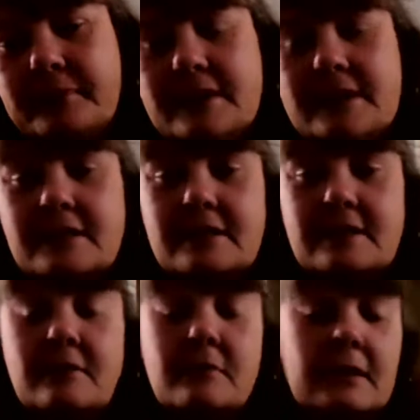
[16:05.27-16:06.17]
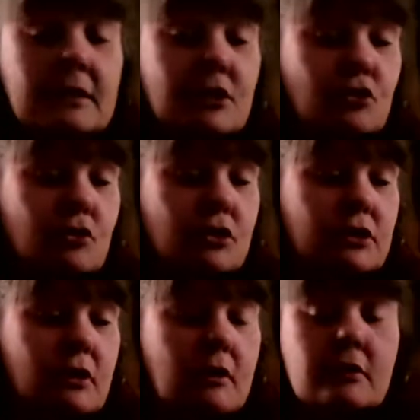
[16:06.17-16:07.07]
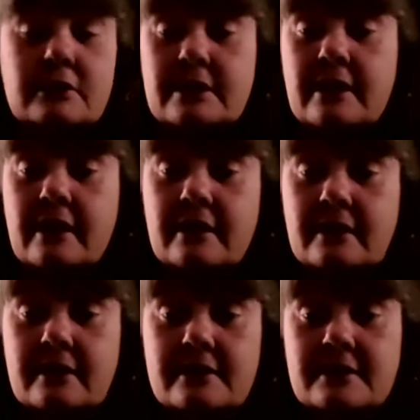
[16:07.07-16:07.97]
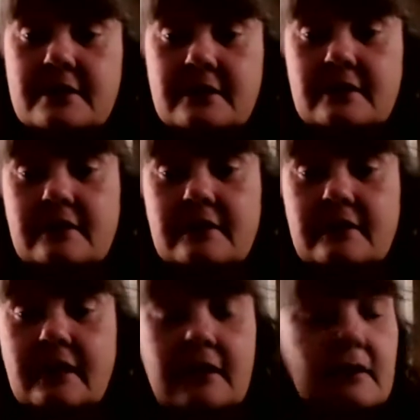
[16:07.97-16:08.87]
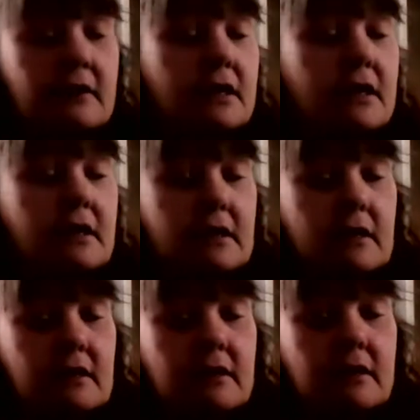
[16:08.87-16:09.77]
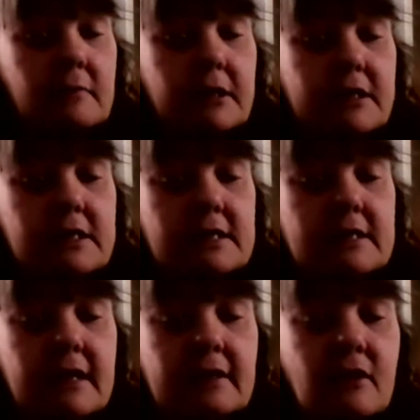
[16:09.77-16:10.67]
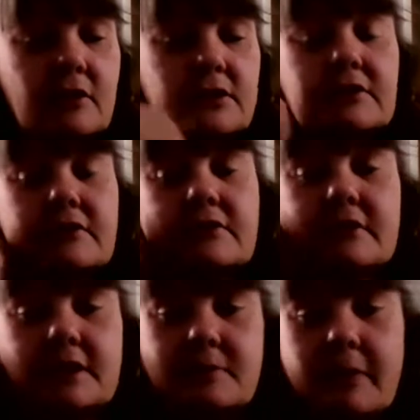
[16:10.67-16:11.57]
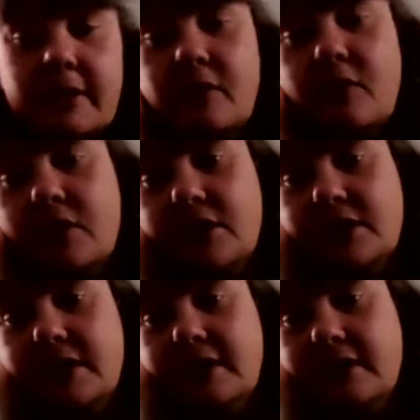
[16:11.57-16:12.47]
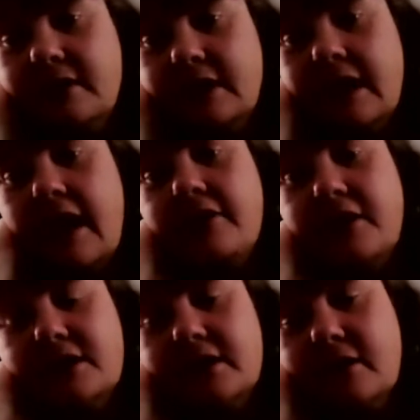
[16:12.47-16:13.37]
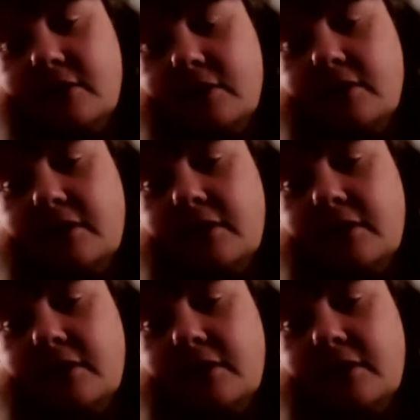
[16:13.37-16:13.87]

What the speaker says: Because this is a really short talk today, because, yeah. I mean, it doesn't take long to explain a quarantine. Yeah, I thought so.